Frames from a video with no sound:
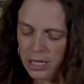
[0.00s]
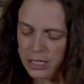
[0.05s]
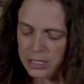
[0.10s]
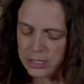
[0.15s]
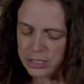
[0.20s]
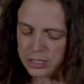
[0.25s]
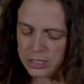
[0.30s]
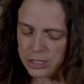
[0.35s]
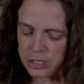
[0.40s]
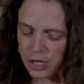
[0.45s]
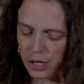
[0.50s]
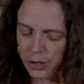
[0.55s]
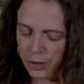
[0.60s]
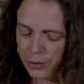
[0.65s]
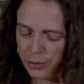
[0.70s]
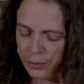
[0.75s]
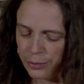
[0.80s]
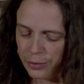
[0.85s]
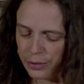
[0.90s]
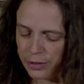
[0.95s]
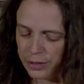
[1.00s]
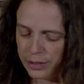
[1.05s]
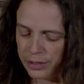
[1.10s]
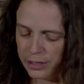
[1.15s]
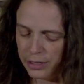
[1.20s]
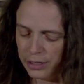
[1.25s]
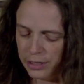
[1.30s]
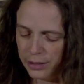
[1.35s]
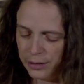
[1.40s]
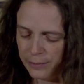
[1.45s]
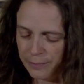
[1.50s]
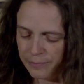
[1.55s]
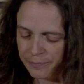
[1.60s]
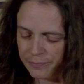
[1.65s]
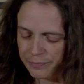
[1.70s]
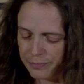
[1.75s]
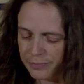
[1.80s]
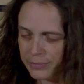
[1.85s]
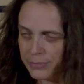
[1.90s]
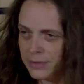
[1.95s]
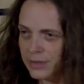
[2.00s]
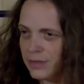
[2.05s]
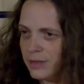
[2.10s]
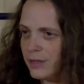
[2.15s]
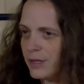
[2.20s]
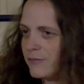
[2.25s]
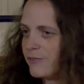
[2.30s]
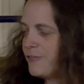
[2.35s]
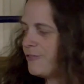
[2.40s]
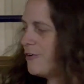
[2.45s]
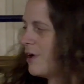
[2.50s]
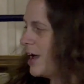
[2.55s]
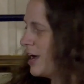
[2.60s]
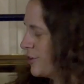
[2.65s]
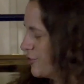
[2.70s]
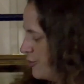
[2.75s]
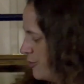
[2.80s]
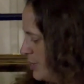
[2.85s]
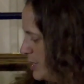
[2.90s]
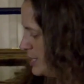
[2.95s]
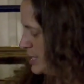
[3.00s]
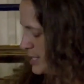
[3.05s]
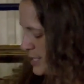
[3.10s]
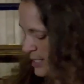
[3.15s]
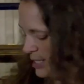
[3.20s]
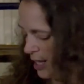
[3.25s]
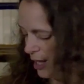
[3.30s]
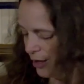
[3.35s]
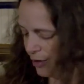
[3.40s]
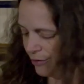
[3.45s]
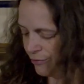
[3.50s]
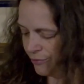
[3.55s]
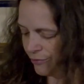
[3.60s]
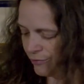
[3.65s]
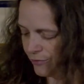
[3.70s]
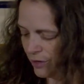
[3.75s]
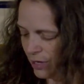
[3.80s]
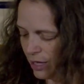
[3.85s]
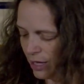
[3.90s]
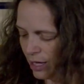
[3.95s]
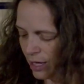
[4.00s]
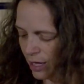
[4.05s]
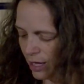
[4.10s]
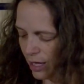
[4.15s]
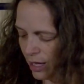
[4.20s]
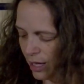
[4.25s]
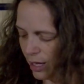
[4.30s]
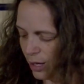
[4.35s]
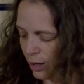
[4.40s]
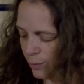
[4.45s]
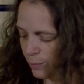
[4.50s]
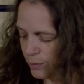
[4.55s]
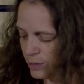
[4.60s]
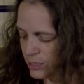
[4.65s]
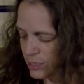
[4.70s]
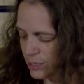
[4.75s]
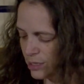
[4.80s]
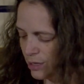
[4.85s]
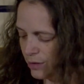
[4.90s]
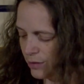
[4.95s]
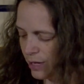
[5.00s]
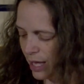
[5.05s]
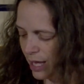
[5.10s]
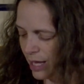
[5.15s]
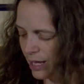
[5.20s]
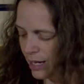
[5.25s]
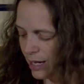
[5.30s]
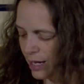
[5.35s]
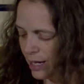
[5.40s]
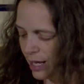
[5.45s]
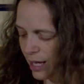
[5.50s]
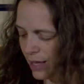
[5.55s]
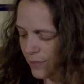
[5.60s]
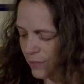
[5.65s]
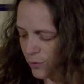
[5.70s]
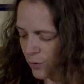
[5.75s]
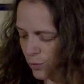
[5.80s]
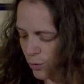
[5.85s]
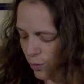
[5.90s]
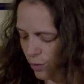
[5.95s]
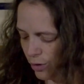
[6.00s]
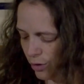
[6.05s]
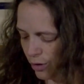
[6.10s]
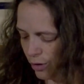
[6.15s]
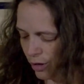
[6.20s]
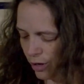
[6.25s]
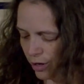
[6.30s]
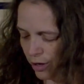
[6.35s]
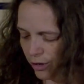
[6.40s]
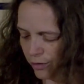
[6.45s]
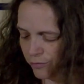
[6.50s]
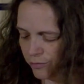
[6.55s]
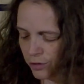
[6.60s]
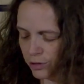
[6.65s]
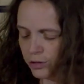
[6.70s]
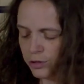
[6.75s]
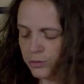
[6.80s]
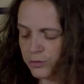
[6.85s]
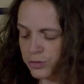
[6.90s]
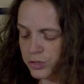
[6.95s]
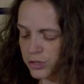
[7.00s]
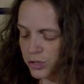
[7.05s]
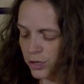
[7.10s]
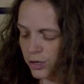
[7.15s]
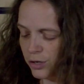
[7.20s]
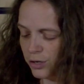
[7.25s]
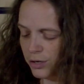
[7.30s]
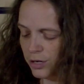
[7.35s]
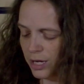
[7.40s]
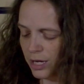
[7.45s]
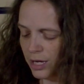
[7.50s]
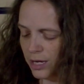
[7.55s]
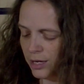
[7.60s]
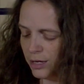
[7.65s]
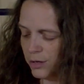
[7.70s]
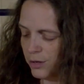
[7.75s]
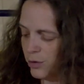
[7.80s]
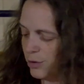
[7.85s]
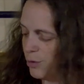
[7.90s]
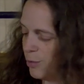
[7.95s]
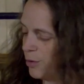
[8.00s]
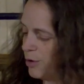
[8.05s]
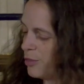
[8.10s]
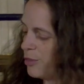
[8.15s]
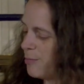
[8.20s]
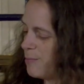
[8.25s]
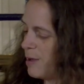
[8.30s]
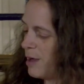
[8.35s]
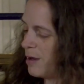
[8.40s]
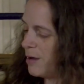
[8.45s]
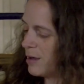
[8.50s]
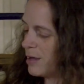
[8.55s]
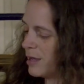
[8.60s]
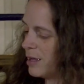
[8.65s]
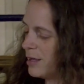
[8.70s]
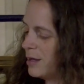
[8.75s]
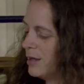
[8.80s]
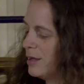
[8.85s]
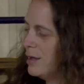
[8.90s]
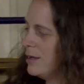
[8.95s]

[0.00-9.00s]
So the factory itself was located at the corner of Luzerne and North American.